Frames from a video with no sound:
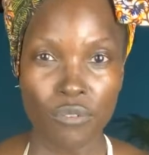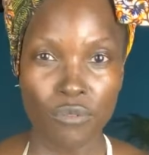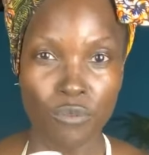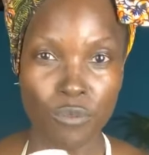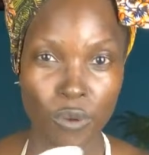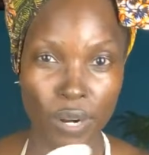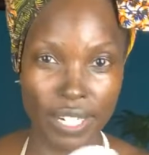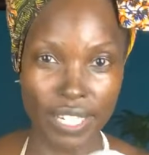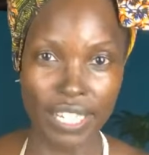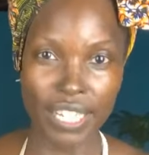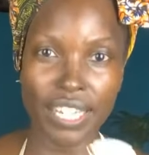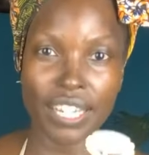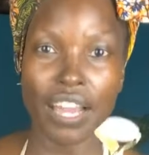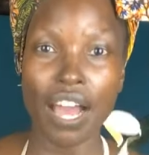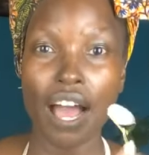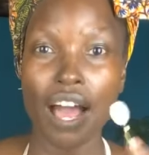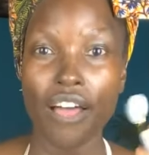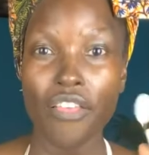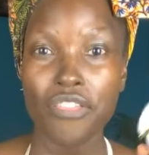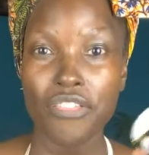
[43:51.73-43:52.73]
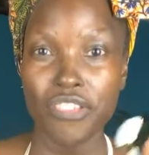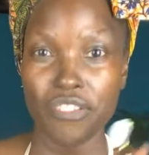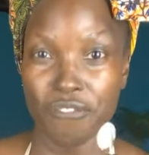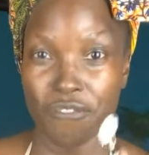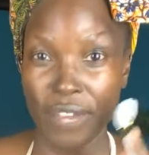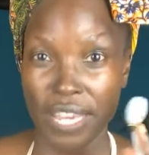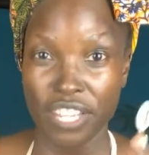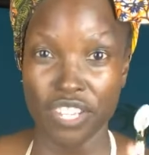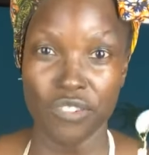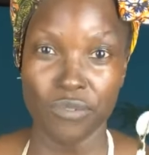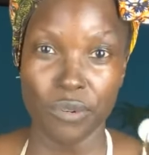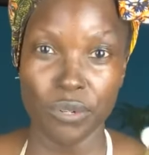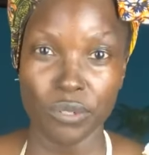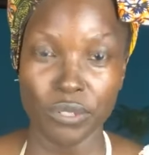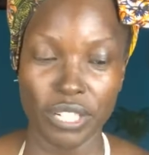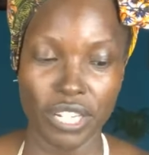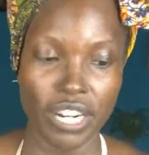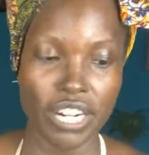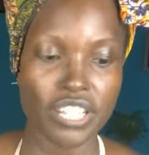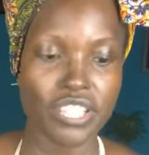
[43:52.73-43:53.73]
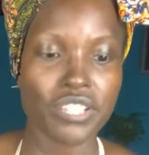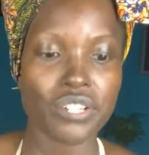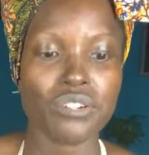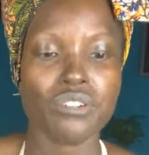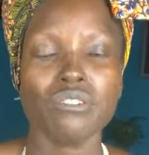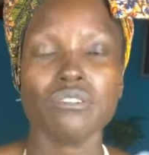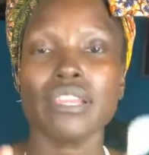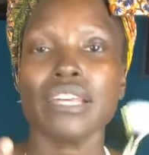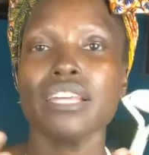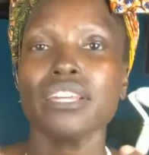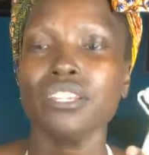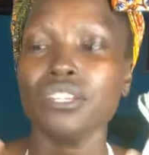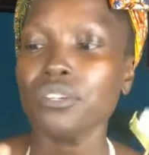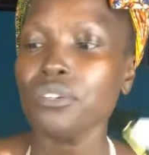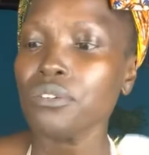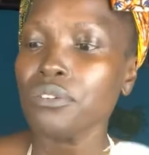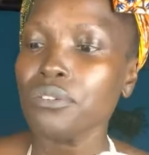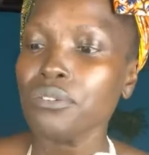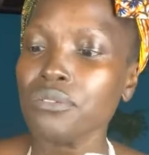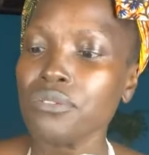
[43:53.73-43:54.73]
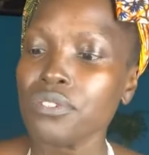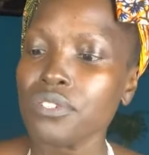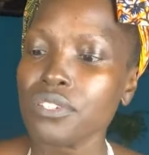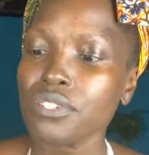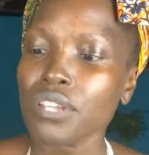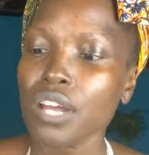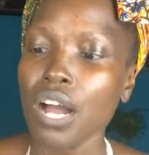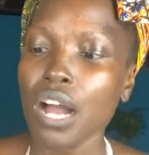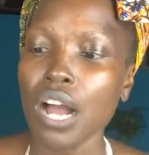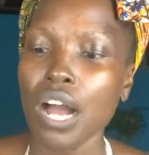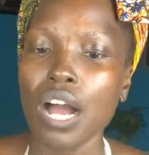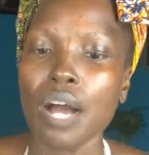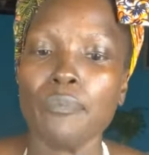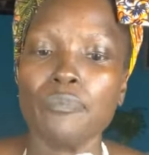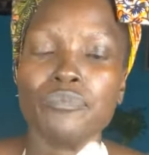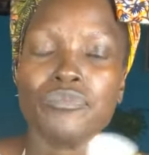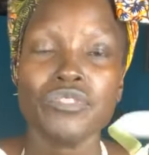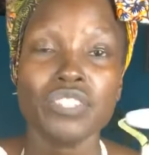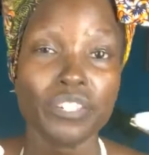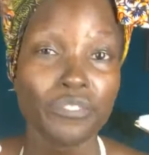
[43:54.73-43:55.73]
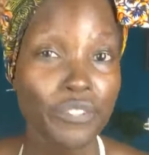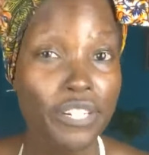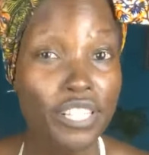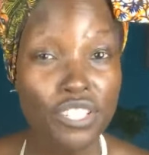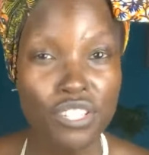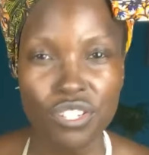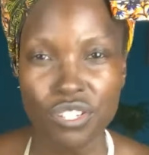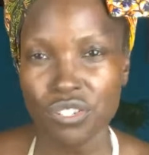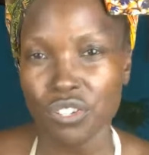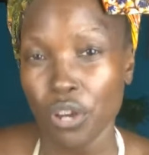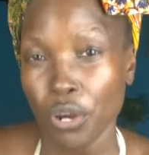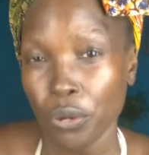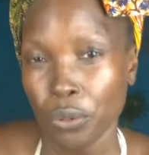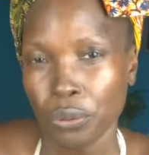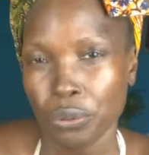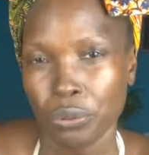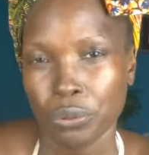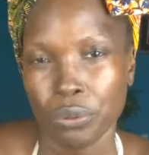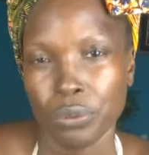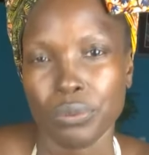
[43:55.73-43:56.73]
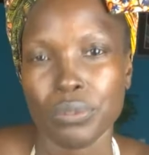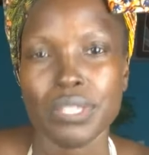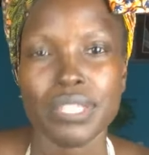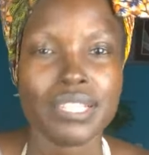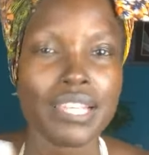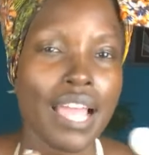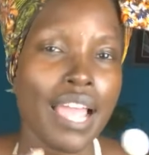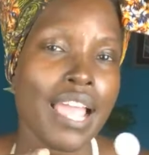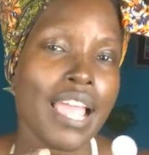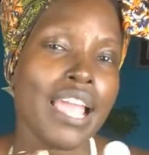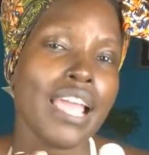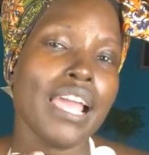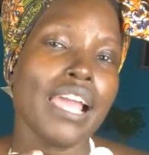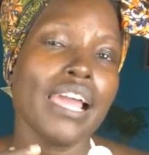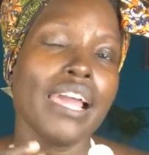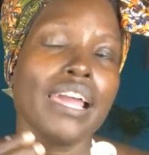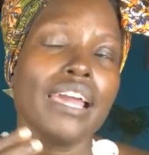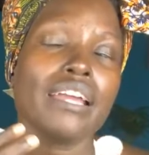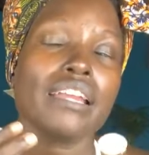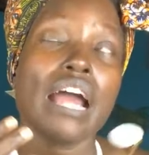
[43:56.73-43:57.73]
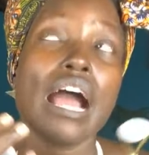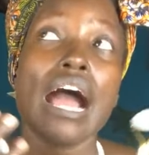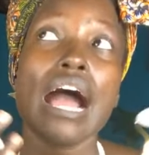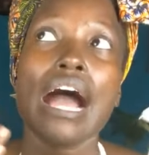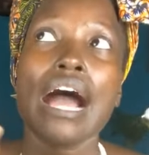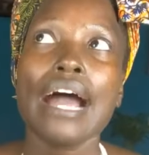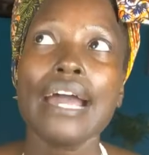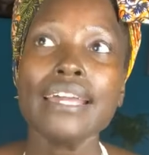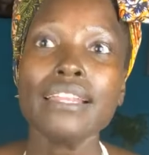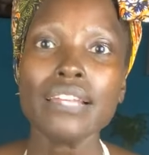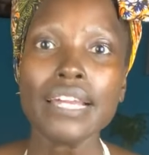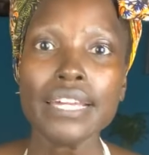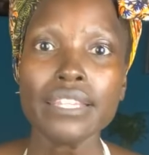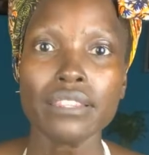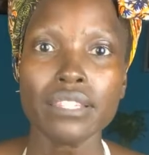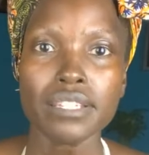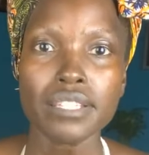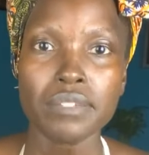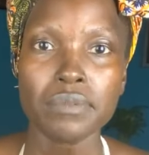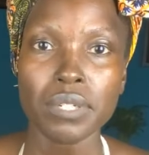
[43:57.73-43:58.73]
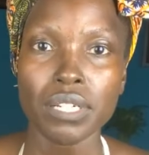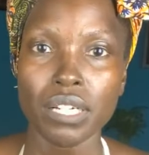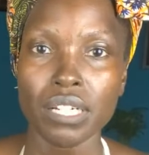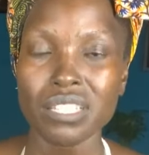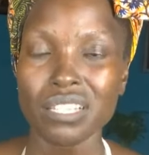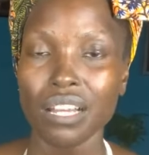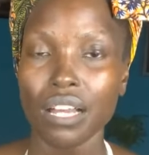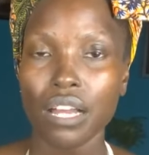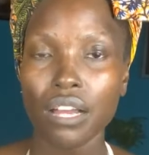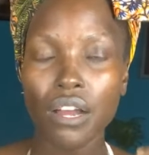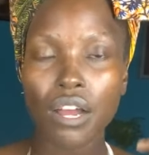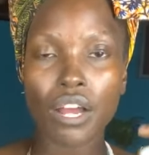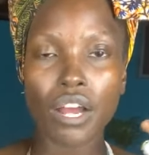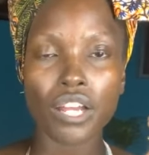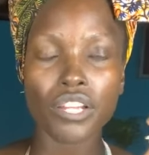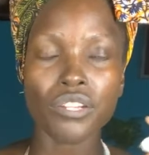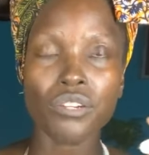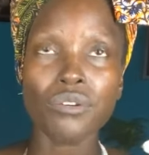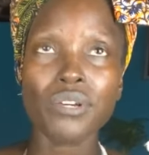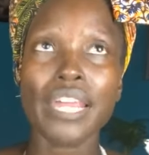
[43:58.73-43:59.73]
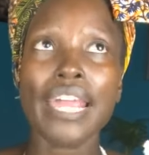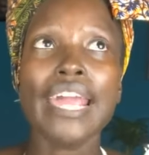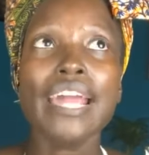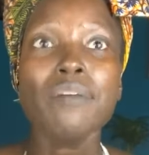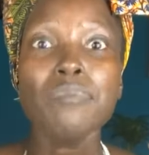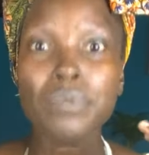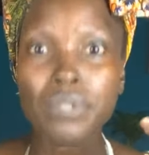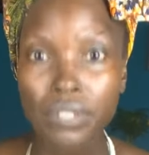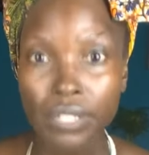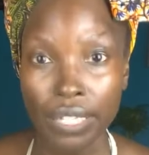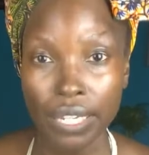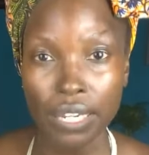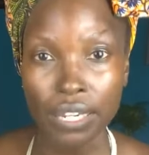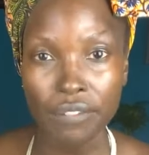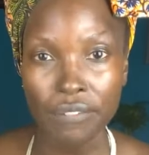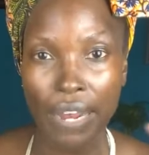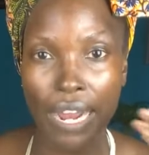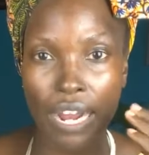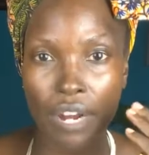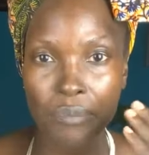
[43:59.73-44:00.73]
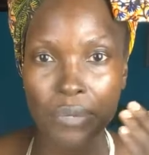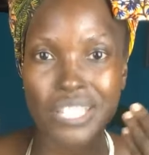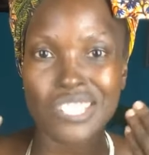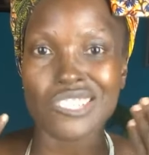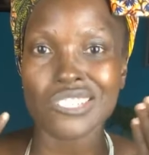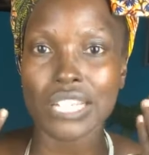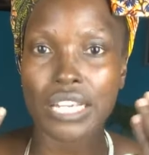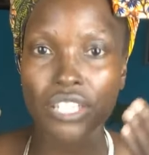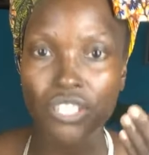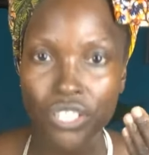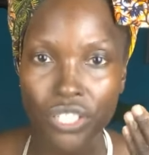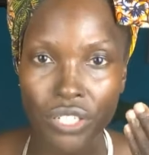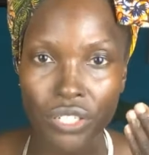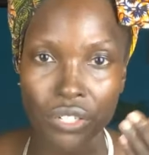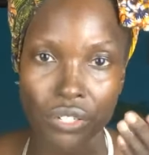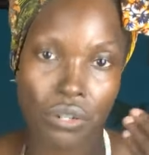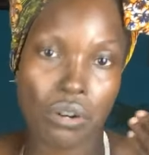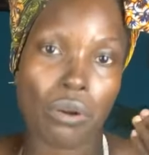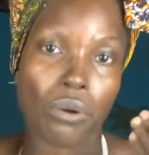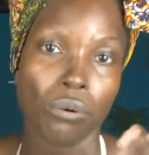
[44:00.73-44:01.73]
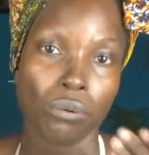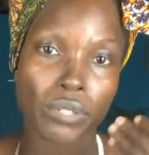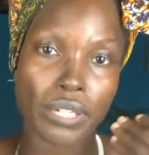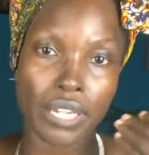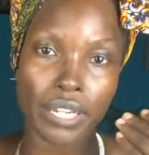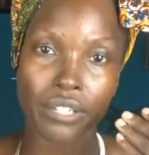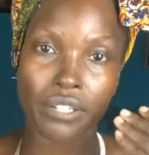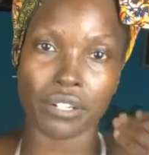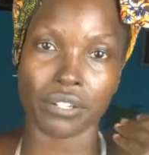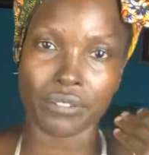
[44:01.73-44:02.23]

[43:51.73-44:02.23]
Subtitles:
running the face roller. So they use different stones, and I like this because you can't believe how much tension you're holding in your